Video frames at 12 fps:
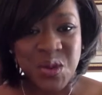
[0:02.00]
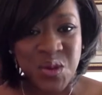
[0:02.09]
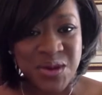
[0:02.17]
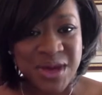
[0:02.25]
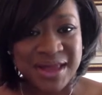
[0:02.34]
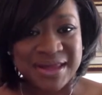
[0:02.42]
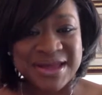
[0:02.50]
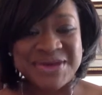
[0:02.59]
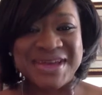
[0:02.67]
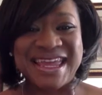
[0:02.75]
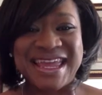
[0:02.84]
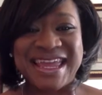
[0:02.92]
Well, hello
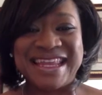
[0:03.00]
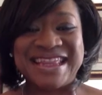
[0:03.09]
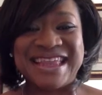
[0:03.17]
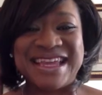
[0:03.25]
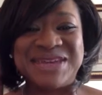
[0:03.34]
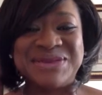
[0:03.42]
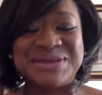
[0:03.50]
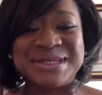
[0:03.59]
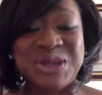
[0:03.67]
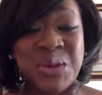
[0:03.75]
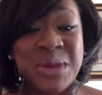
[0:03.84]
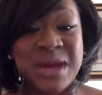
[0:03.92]
again, and thank you
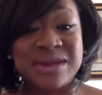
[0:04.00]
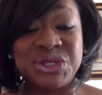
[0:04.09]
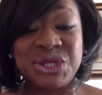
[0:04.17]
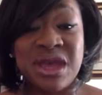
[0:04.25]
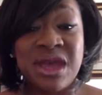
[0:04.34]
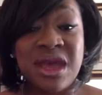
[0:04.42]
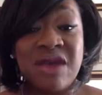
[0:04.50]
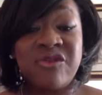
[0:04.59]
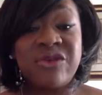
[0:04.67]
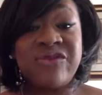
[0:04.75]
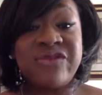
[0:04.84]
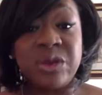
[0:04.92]
so much
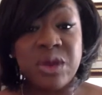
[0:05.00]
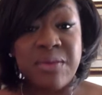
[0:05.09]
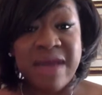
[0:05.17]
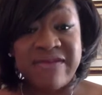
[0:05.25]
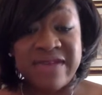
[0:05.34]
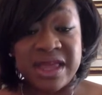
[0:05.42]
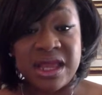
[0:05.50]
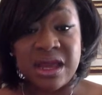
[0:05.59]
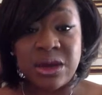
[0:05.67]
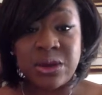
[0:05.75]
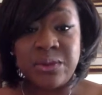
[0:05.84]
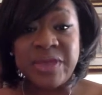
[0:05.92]
for viewing my
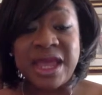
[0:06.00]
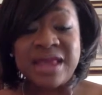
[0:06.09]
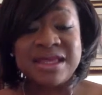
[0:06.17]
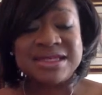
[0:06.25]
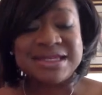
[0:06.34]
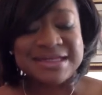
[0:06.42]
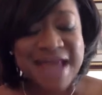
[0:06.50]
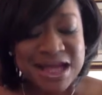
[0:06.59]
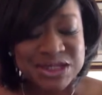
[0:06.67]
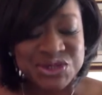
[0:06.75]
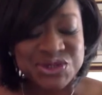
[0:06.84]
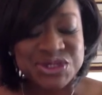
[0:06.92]
video. This is
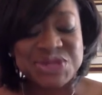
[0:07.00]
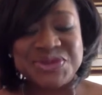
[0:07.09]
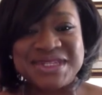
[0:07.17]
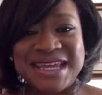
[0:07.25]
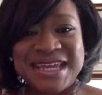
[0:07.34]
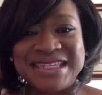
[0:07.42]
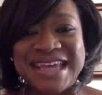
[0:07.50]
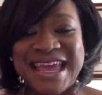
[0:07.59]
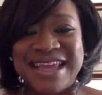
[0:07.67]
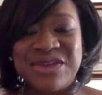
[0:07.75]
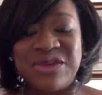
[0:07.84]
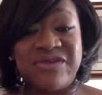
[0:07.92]
Dr. Tuesday
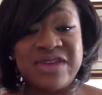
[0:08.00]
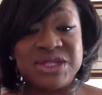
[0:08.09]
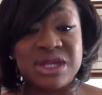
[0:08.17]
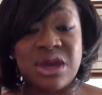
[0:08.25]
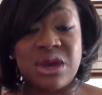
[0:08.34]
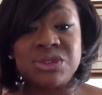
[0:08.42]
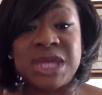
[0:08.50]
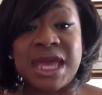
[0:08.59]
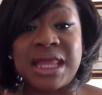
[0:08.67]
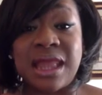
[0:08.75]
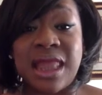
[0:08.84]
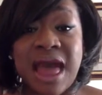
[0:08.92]
Tate, your vision coach
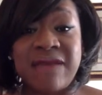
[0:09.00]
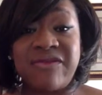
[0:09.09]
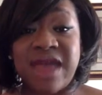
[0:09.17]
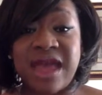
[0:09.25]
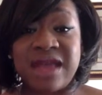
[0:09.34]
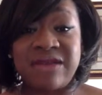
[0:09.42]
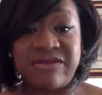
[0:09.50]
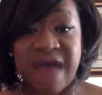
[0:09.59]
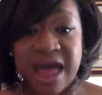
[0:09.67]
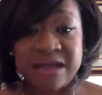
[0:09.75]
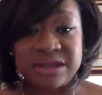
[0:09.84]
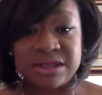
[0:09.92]
and life
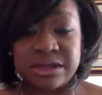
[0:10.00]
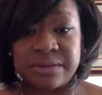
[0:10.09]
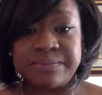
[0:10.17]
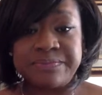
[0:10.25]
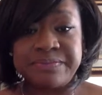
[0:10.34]
advisor.